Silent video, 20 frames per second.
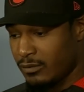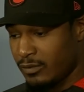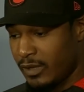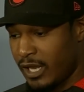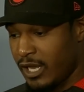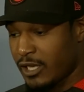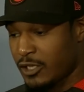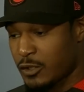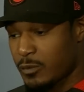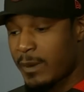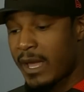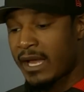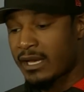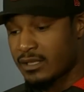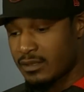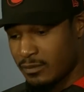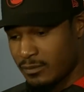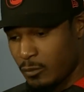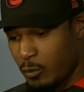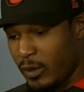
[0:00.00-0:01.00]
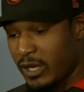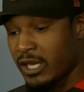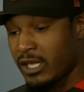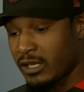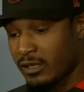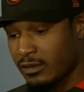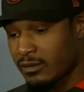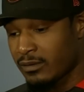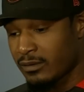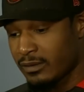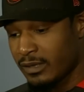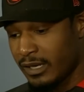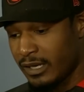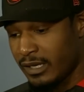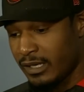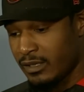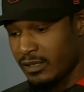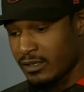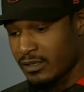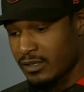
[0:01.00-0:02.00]
expect winning
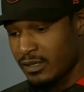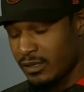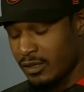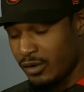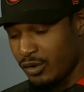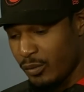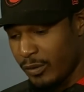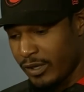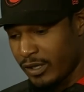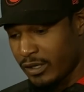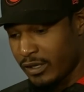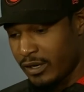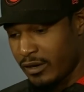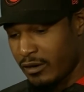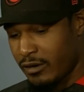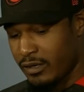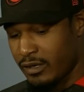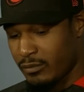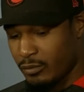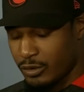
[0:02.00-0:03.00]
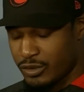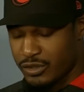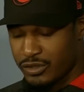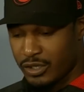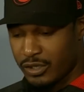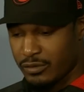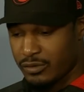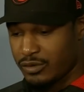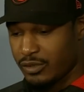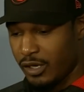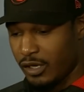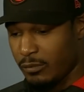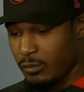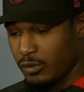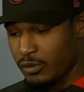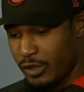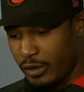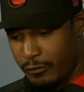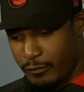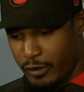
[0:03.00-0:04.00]
in the New England area, which is
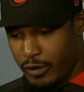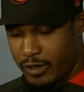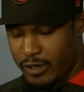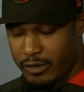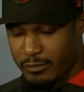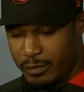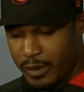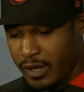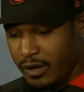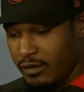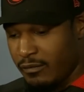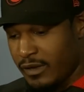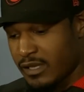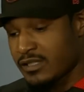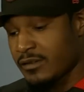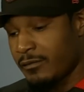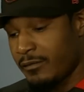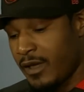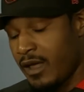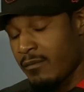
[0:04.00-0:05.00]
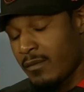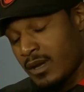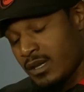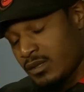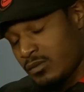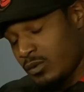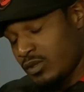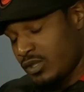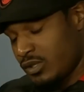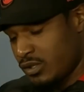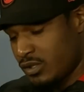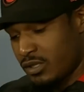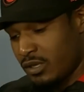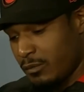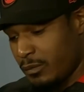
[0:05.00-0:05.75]
understandable, and they're very competitive as a fan base, which is